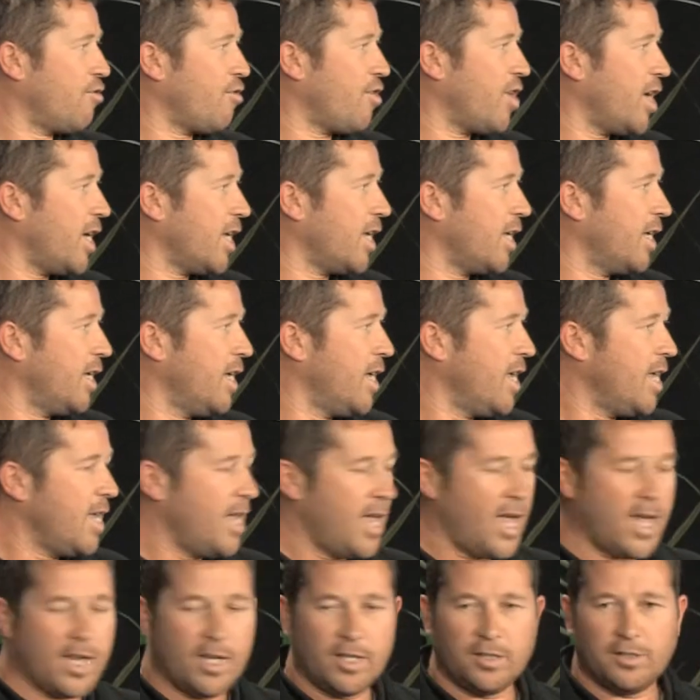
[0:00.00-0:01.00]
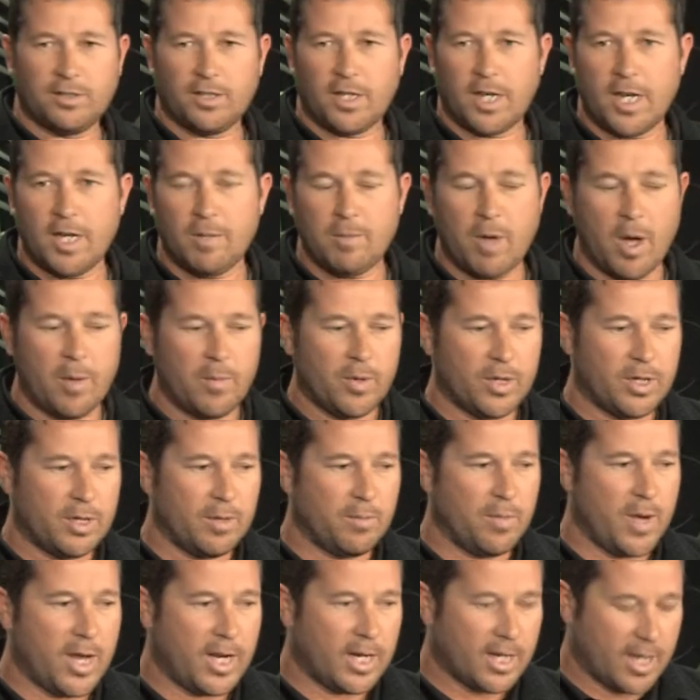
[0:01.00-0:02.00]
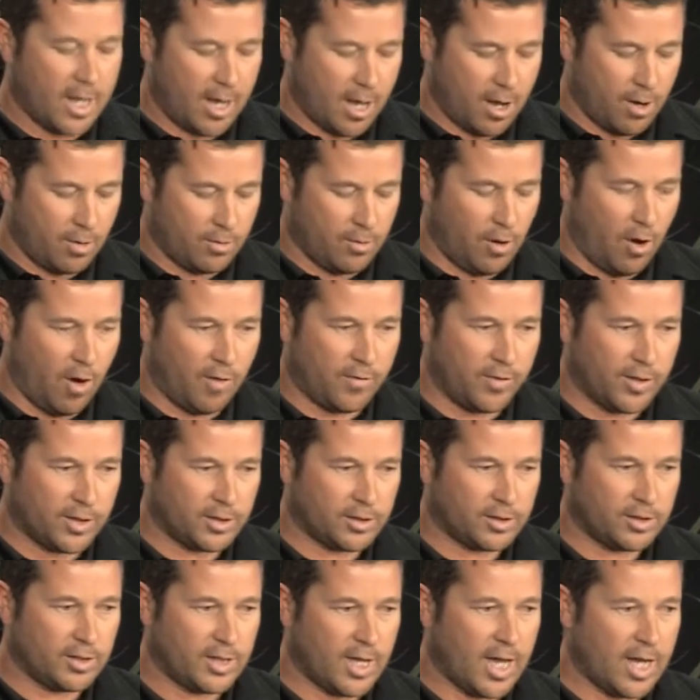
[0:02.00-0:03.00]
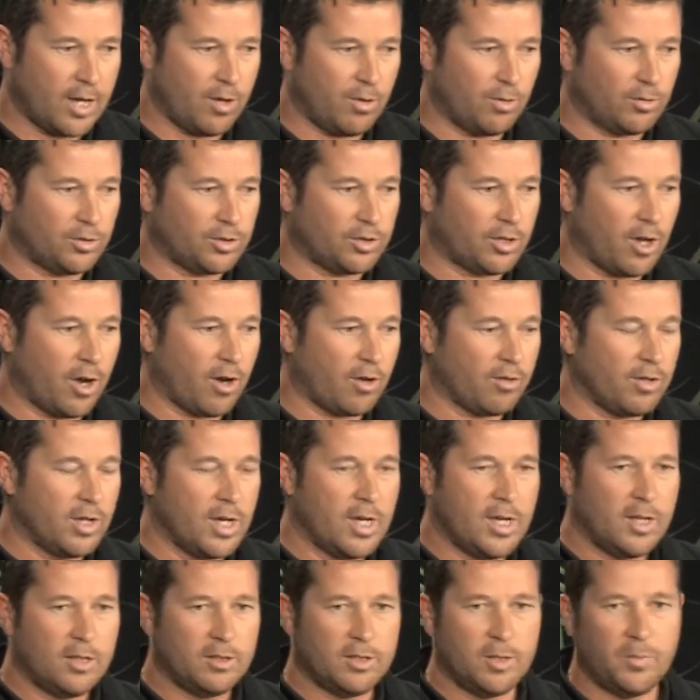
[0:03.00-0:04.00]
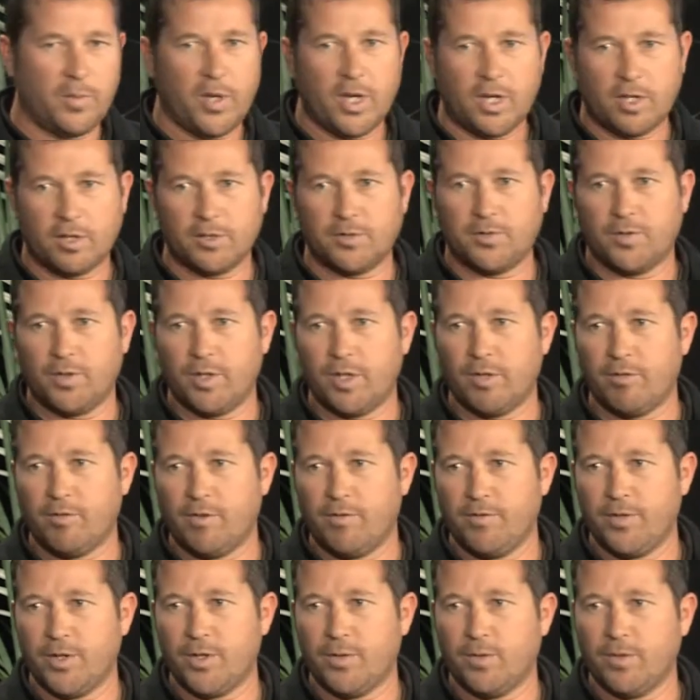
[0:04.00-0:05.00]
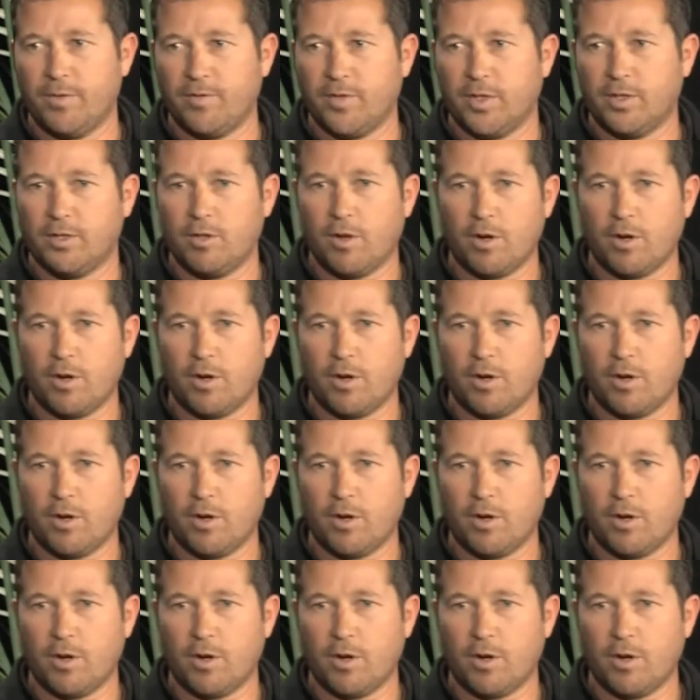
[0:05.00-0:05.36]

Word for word: Greg and his team up in the Manukau office, and also to BECAs for their review of the